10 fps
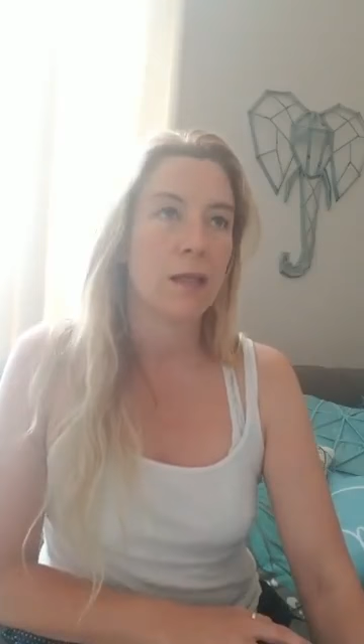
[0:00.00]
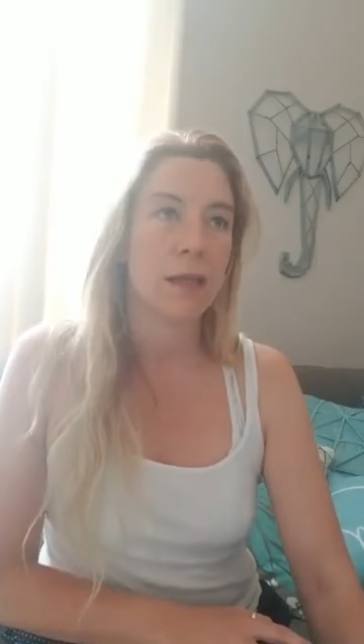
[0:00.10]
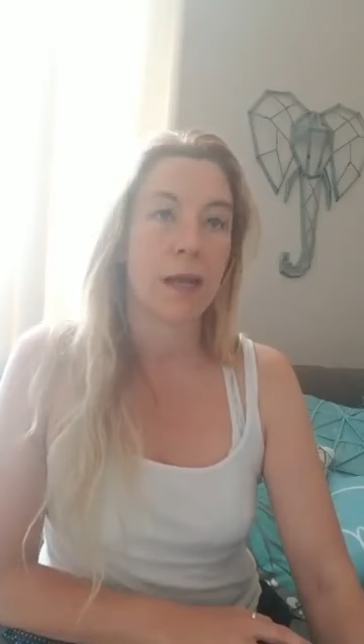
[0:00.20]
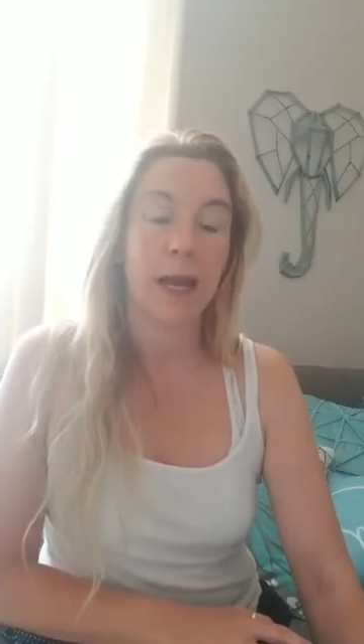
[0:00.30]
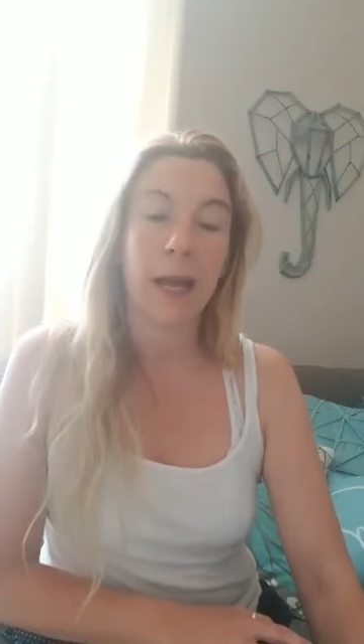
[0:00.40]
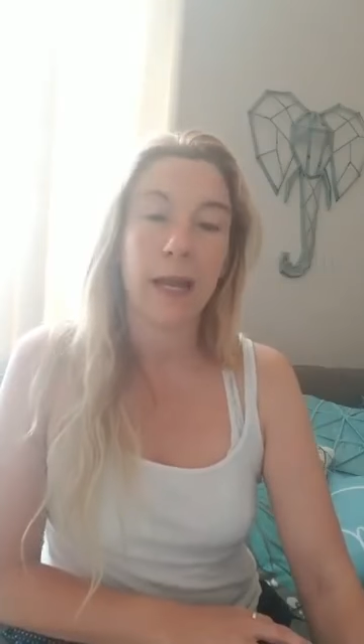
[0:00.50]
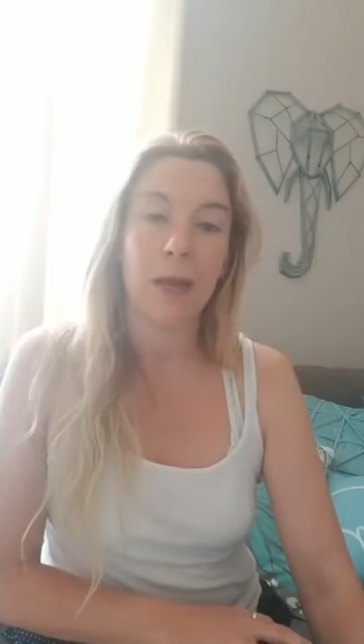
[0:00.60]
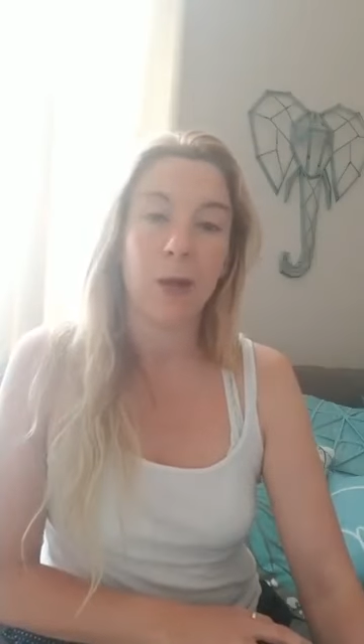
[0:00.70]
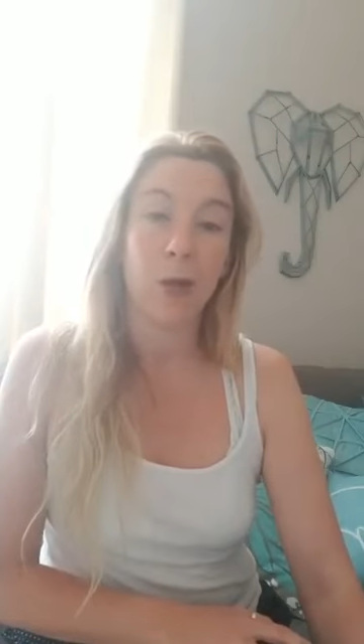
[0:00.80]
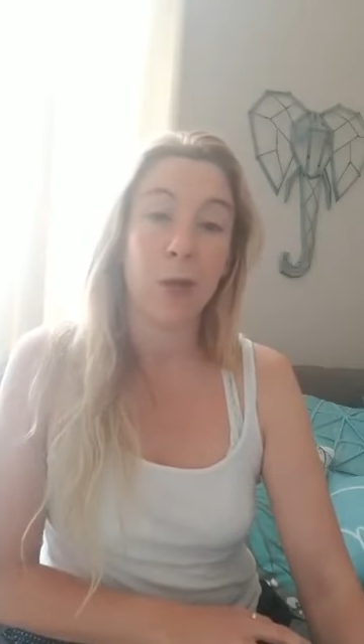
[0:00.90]

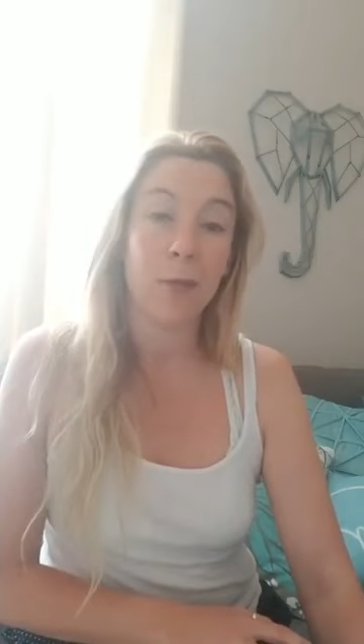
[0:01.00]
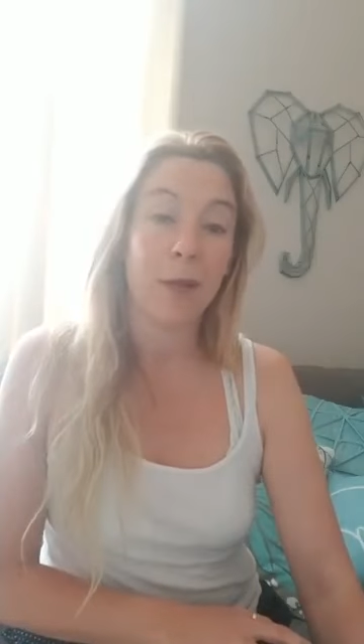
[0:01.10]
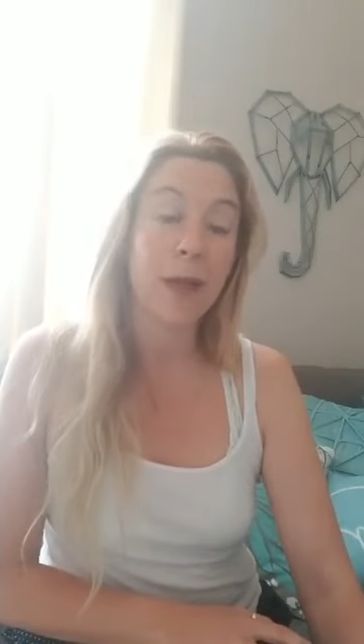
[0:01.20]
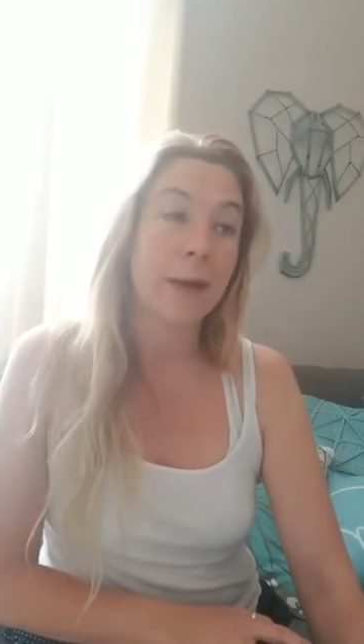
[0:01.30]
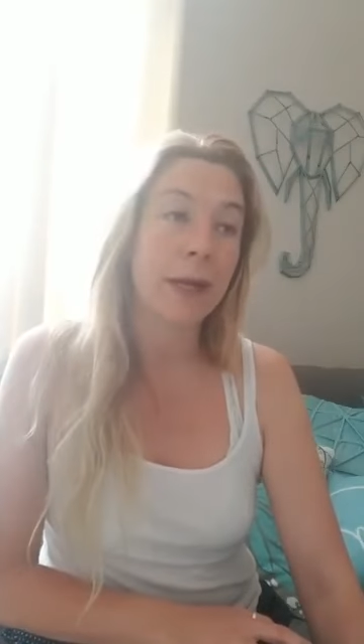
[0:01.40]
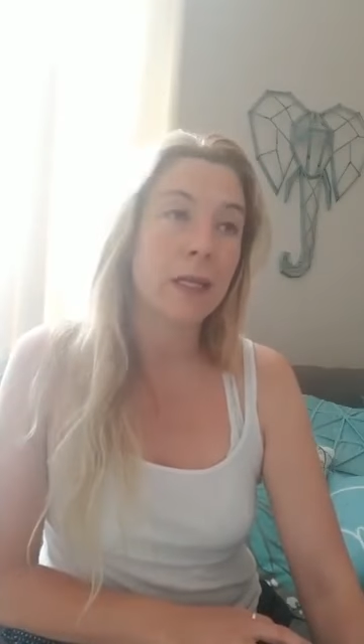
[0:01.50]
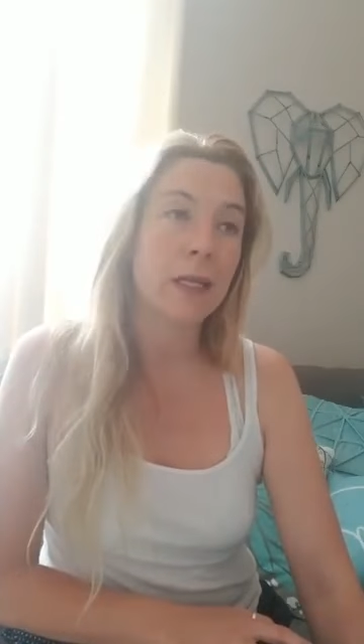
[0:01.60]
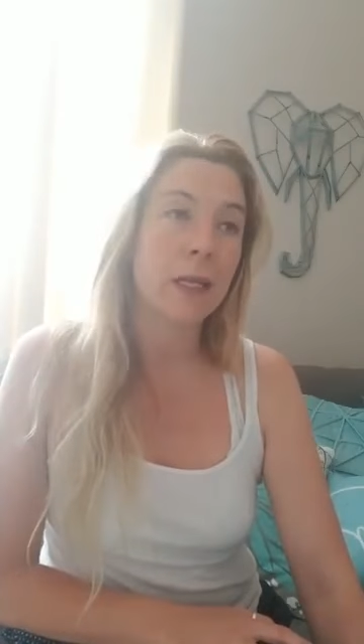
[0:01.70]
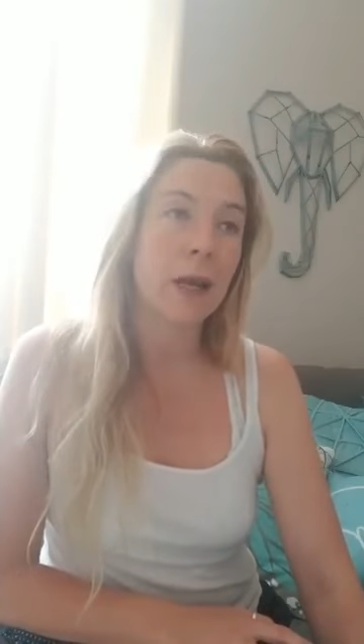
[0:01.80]
hey, are you married?